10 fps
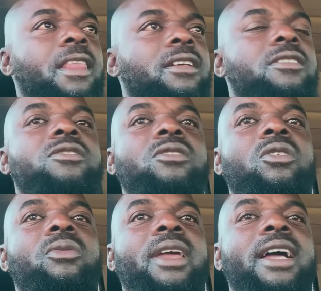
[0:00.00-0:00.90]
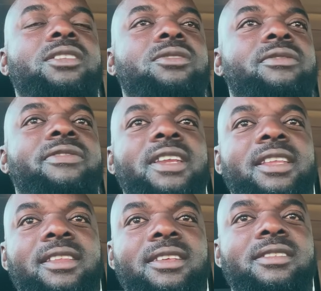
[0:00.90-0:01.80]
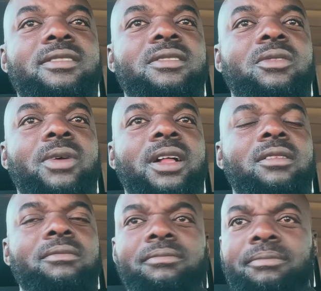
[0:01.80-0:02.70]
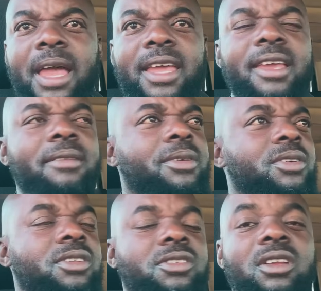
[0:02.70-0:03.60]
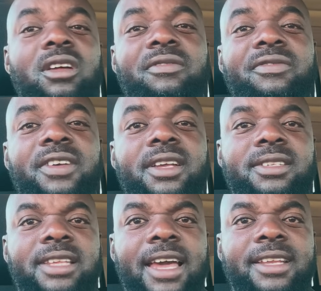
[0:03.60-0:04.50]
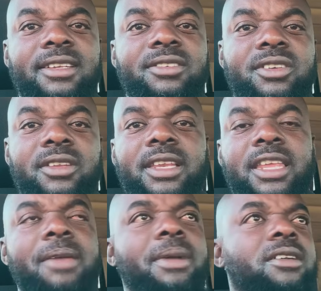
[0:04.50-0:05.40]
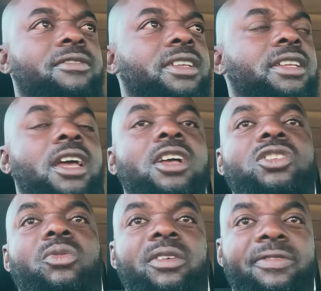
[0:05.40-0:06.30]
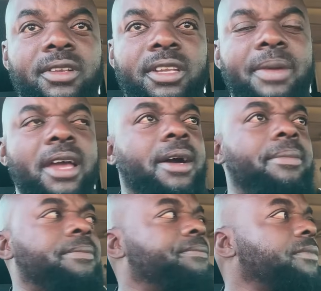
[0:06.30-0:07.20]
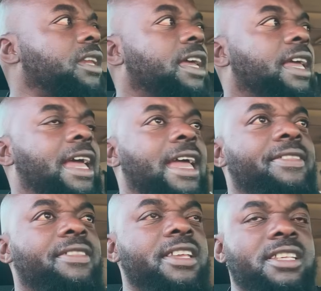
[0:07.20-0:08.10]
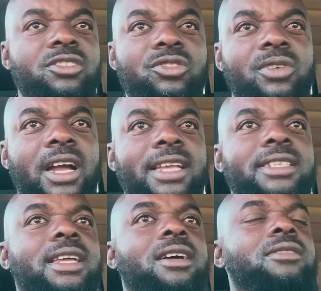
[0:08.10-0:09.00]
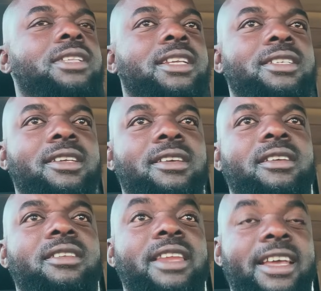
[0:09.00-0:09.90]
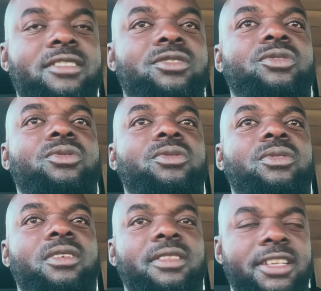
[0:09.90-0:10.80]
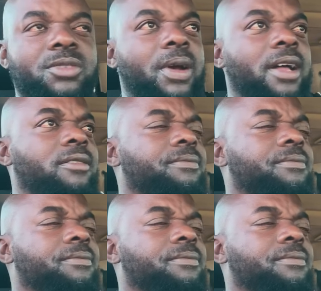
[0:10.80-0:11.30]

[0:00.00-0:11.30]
So we had to fill in this well back in, because there's a lot of sand and dirt that came out of it. So we filled it back up, and these new guys now started digging next to this well.